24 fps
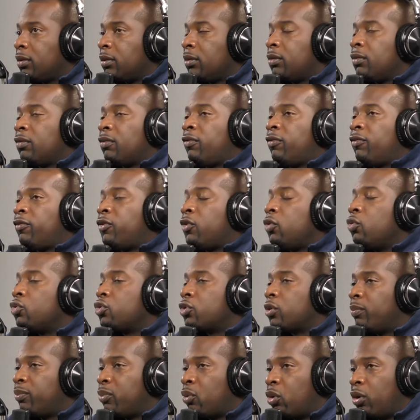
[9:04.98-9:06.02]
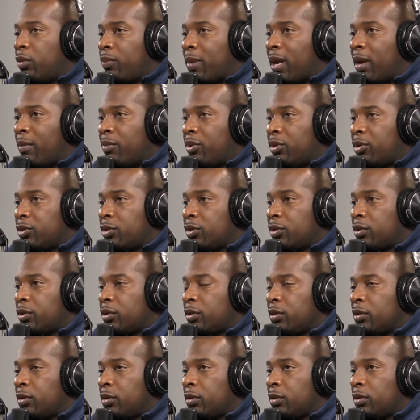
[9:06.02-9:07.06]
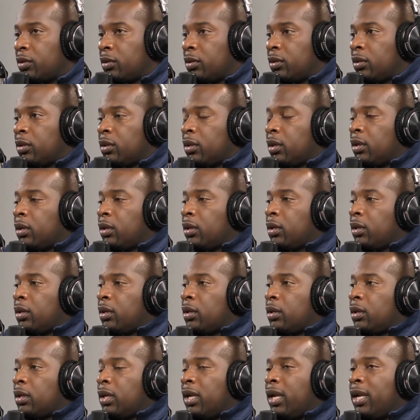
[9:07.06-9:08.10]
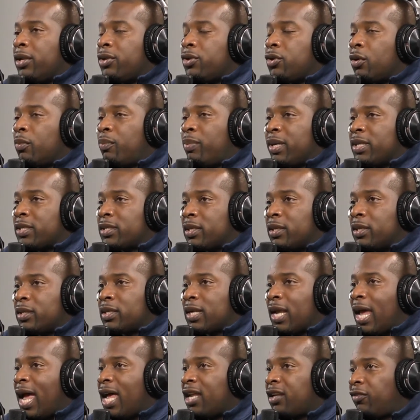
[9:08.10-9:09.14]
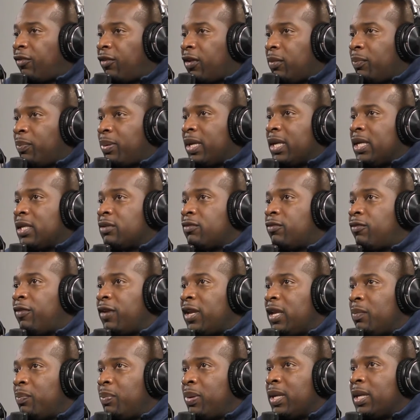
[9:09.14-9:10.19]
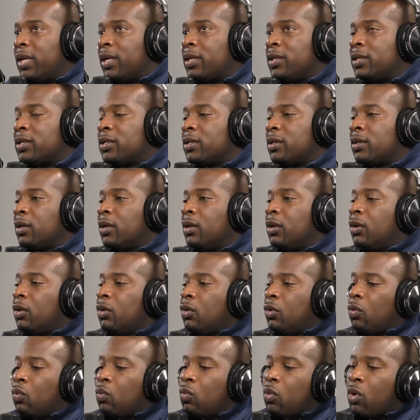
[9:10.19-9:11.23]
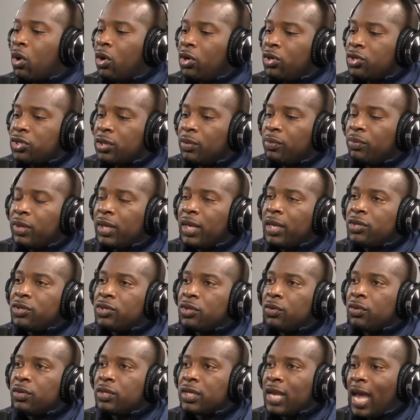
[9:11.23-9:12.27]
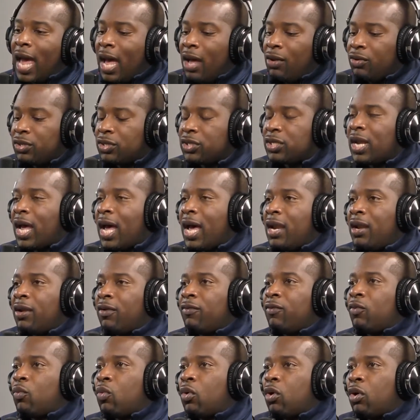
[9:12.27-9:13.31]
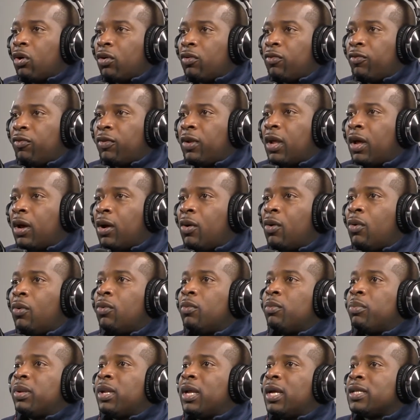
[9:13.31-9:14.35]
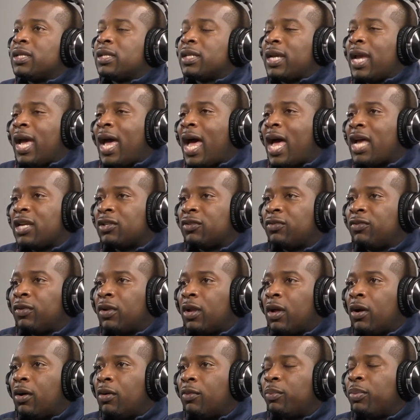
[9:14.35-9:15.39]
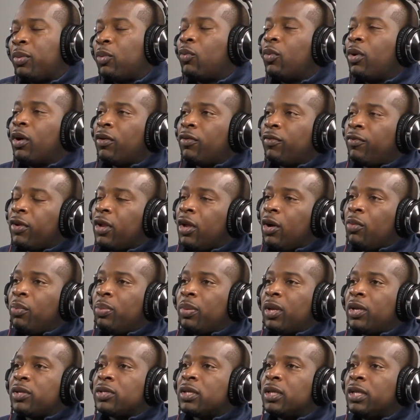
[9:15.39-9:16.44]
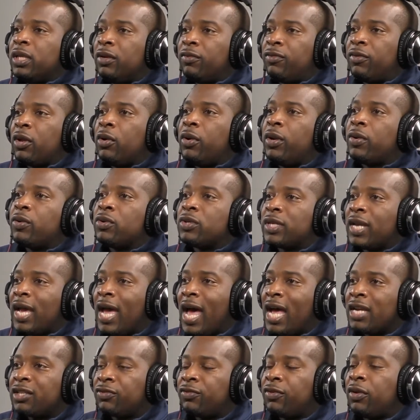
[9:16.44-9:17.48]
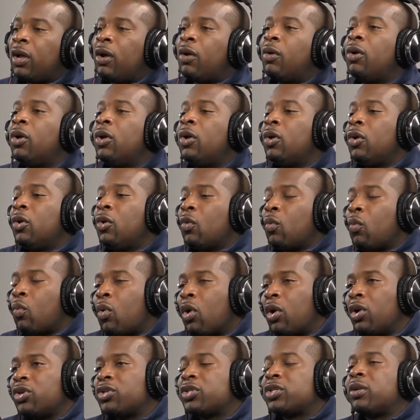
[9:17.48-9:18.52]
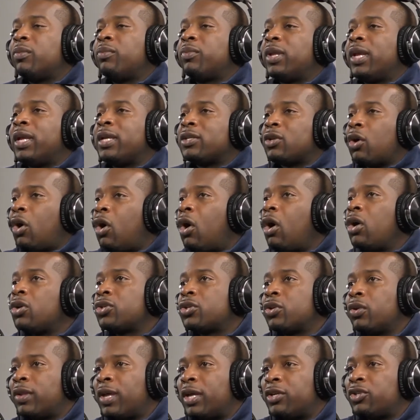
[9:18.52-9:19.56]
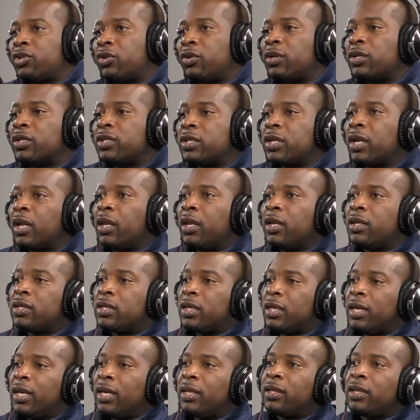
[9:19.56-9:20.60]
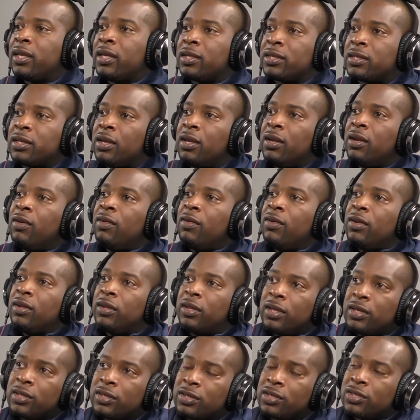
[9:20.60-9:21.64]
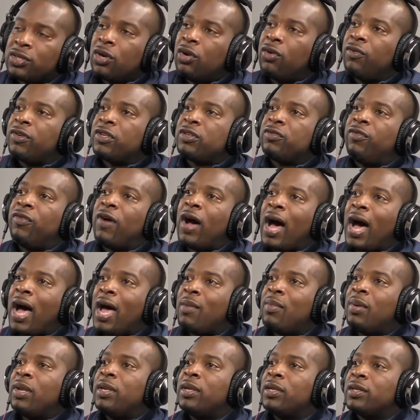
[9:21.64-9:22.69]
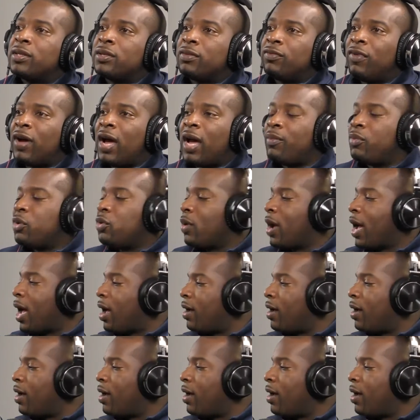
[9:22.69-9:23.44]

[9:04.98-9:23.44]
future board members, in your business, SVPs, VPs, what are some things you're in outside of workflow plus cash flow, workflow plus lead flow equals cash flow? What are some things also that you're instilling to get this service vibe and this vibe you have?